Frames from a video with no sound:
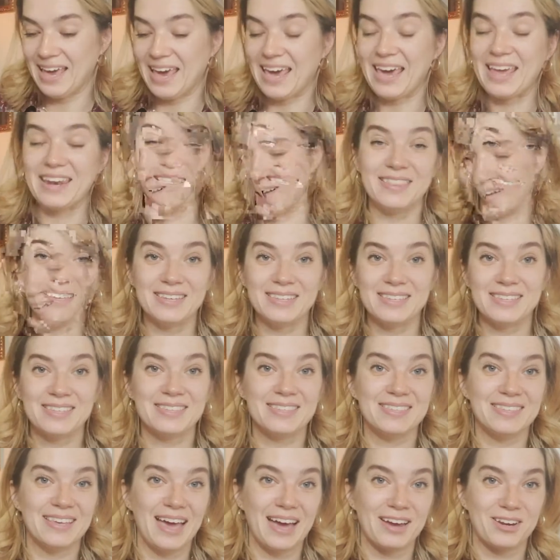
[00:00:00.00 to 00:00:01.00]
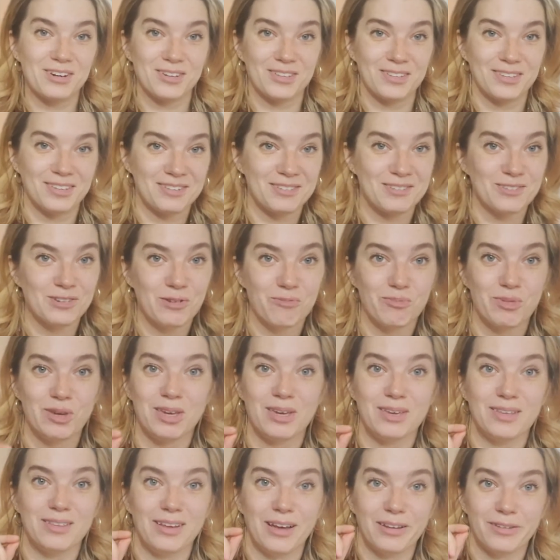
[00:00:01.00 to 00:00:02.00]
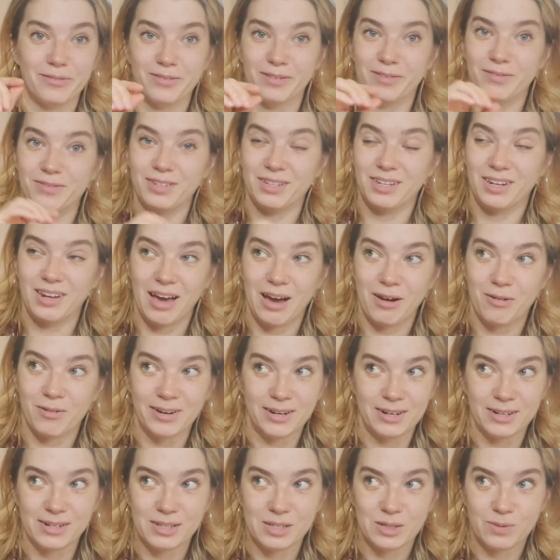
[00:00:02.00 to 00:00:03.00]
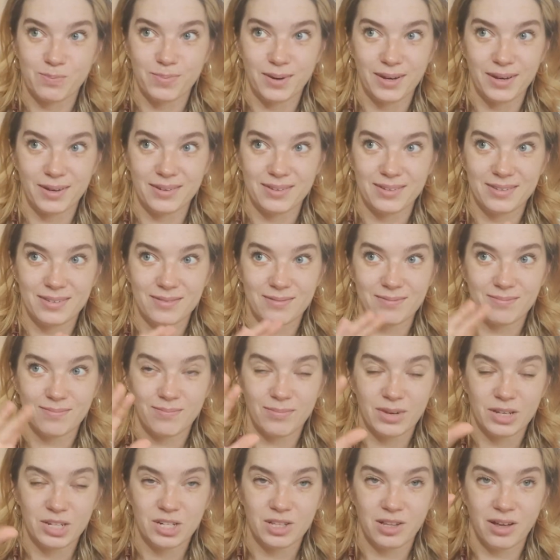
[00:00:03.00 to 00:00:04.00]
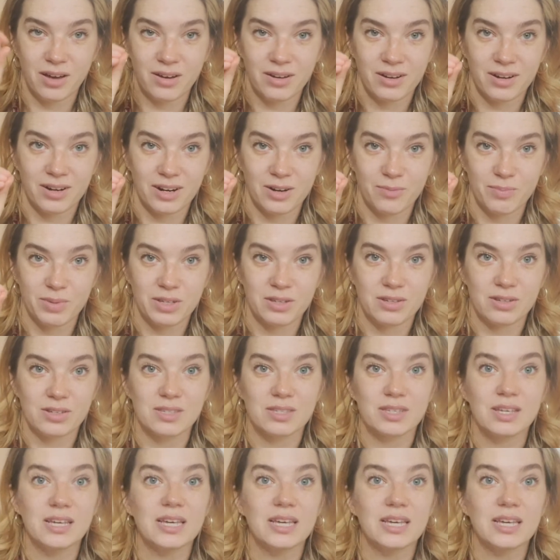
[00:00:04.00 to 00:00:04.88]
And this actually took me not 15 hours, but much longer, because